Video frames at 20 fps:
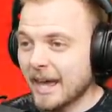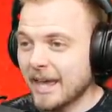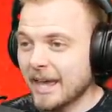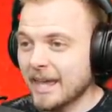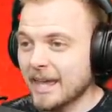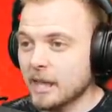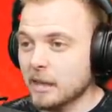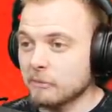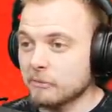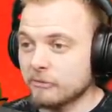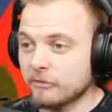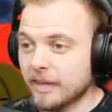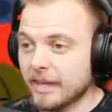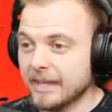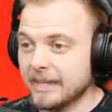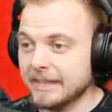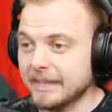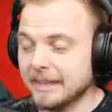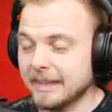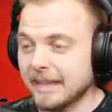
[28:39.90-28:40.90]
if
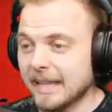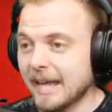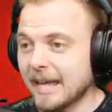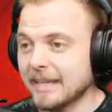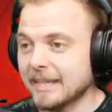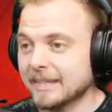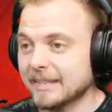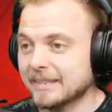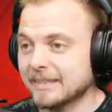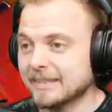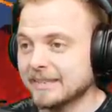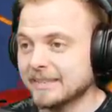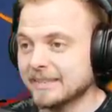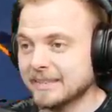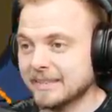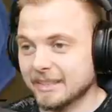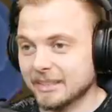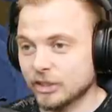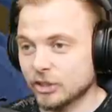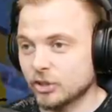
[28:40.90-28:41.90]
it
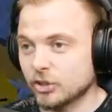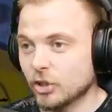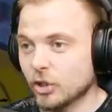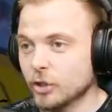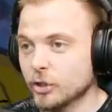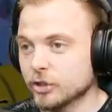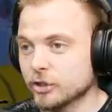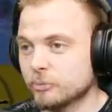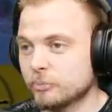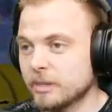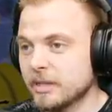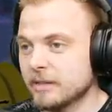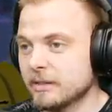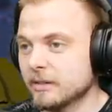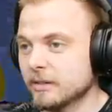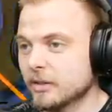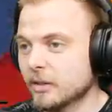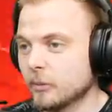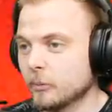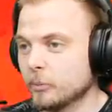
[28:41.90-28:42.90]
likes the saws
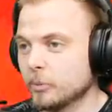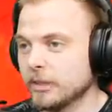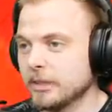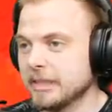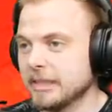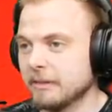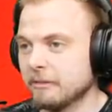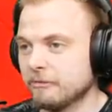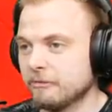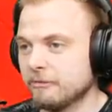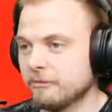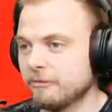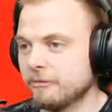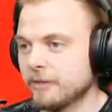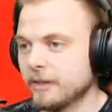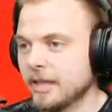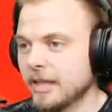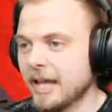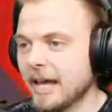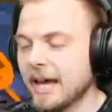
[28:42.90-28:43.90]
being completely
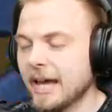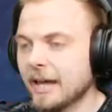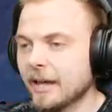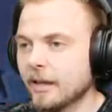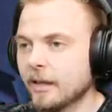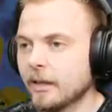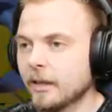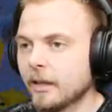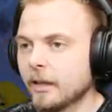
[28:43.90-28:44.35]
flat.